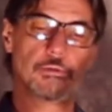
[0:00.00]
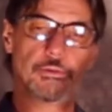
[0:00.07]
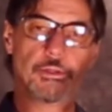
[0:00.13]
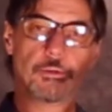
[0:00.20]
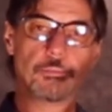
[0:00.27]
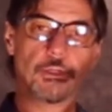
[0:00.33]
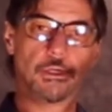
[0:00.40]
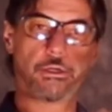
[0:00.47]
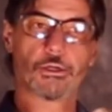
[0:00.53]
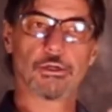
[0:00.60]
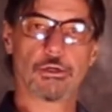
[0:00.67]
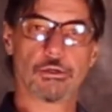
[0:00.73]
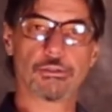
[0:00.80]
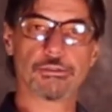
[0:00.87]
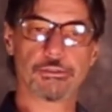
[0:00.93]
and then being
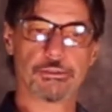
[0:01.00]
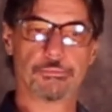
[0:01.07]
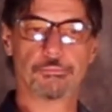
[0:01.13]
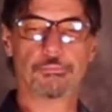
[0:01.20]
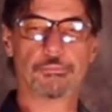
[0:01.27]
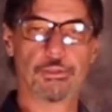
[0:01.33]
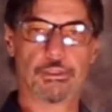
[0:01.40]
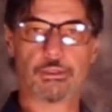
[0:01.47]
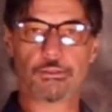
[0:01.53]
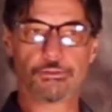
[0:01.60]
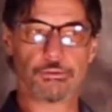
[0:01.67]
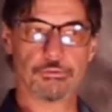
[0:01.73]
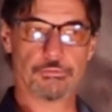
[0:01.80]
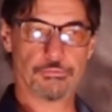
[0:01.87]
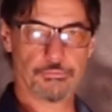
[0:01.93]
cursed
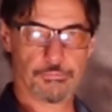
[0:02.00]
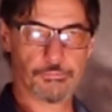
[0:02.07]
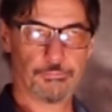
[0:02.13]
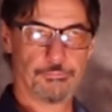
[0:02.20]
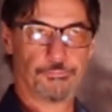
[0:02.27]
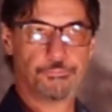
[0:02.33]
because of